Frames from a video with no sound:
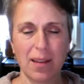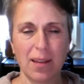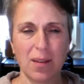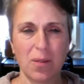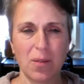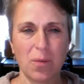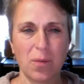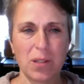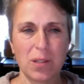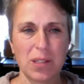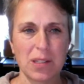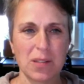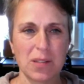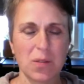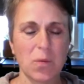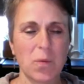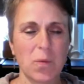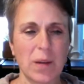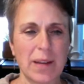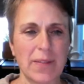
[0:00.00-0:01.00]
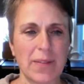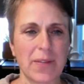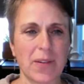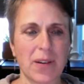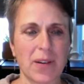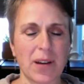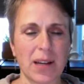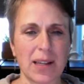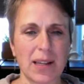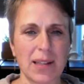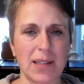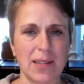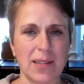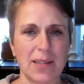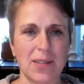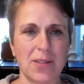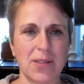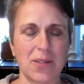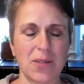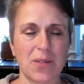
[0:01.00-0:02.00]
which is a way for us
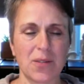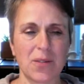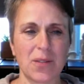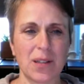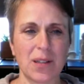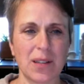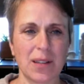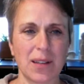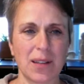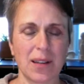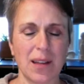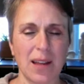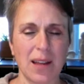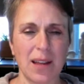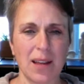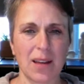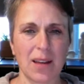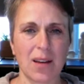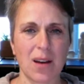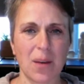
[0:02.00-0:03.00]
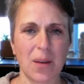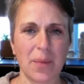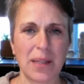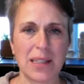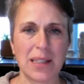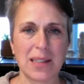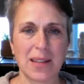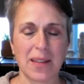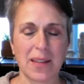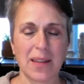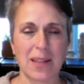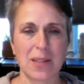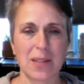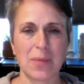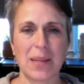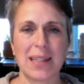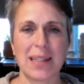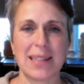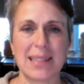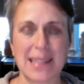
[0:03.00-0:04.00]
to come into the
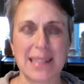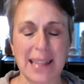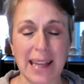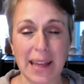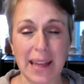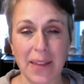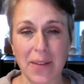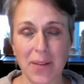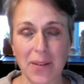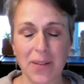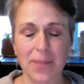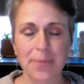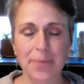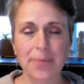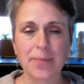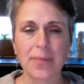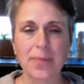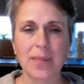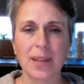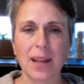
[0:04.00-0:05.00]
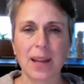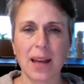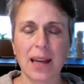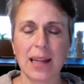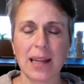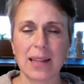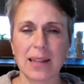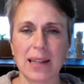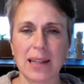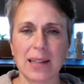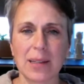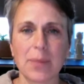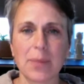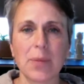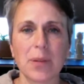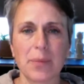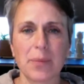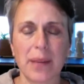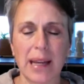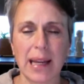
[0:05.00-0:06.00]
space together. I like to
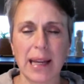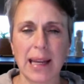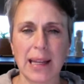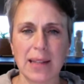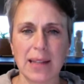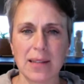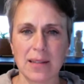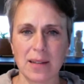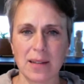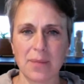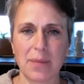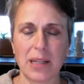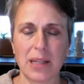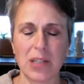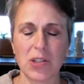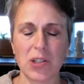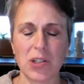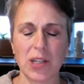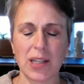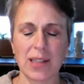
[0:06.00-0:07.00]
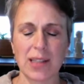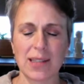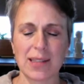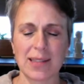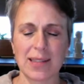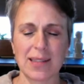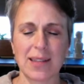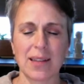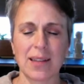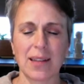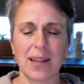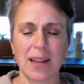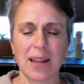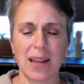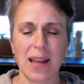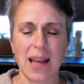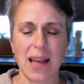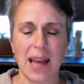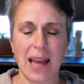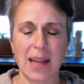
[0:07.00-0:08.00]
put my hands on my chest
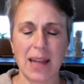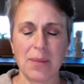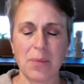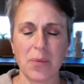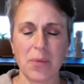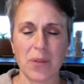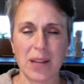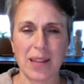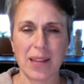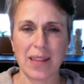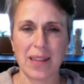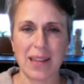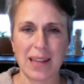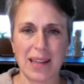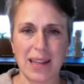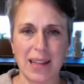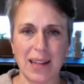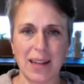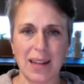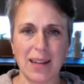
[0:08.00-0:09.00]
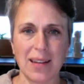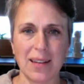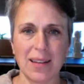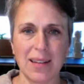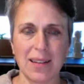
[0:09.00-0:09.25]
and breathe in,